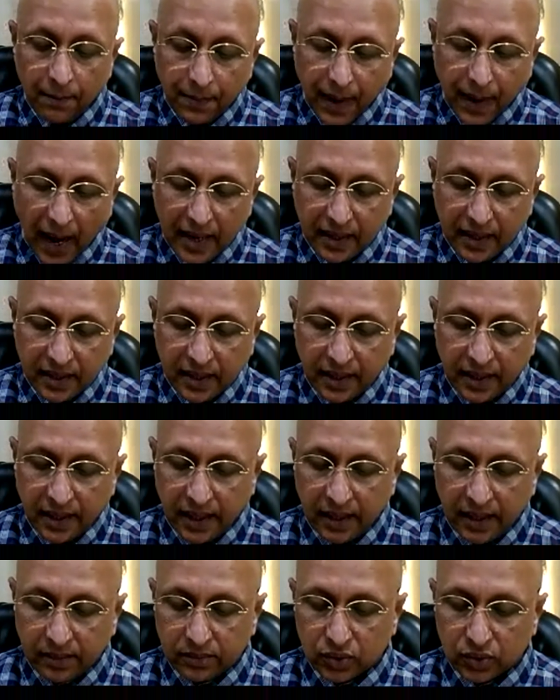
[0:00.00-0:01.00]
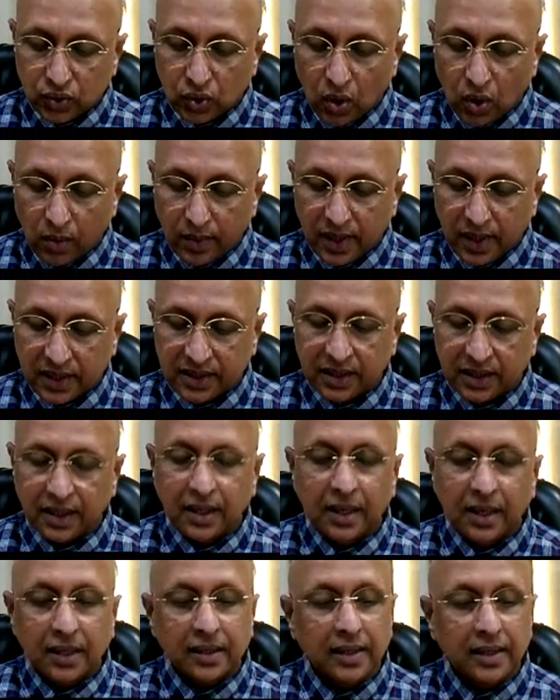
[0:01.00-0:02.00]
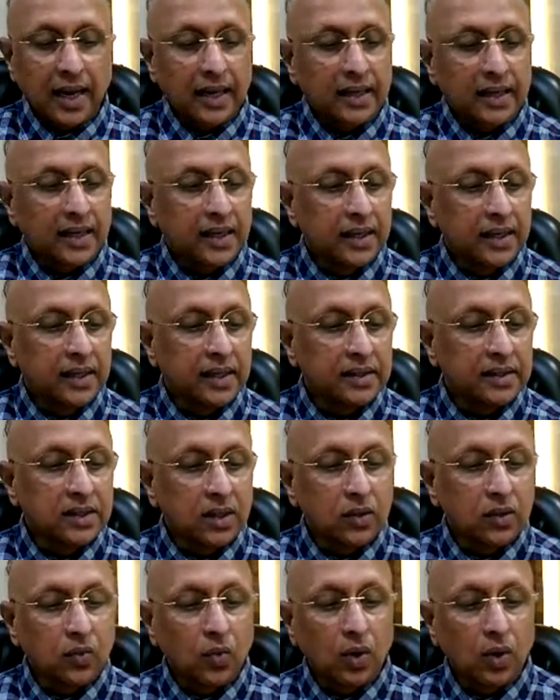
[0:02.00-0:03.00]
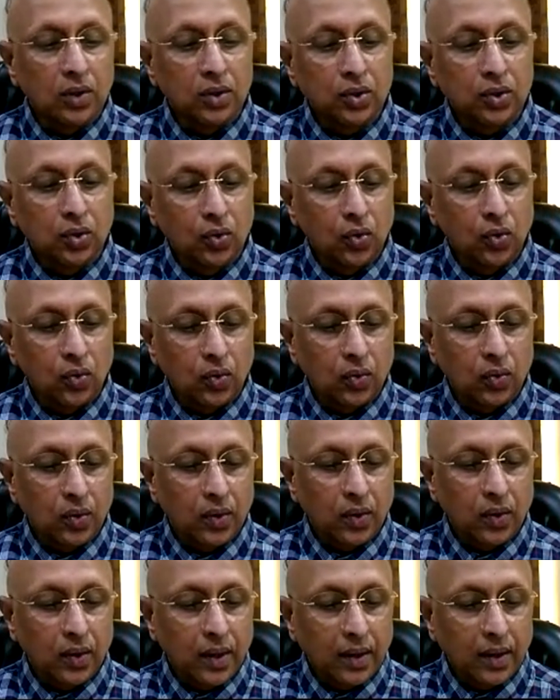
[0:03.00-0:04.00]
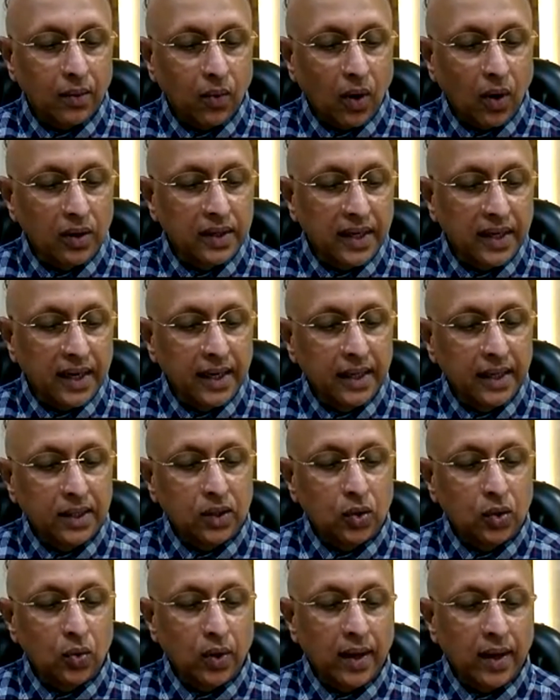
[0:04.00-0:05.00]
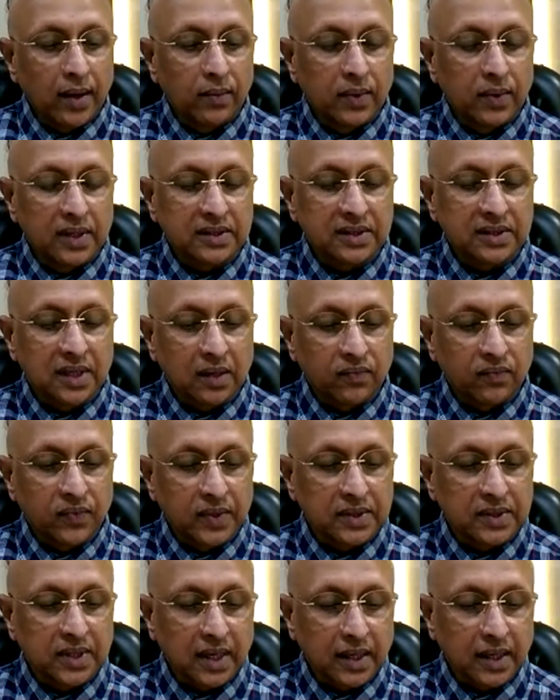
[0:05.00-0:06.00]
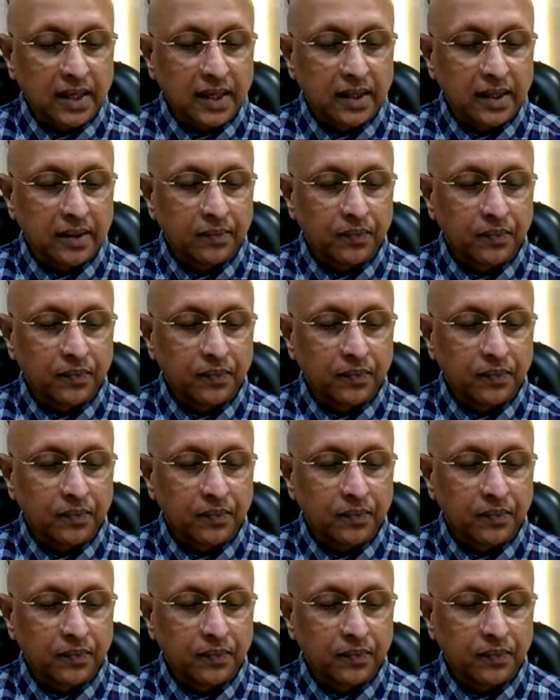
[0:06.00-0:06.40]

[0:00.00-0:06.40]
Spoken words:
frighten him so much that he doesn't want it to ever surface again.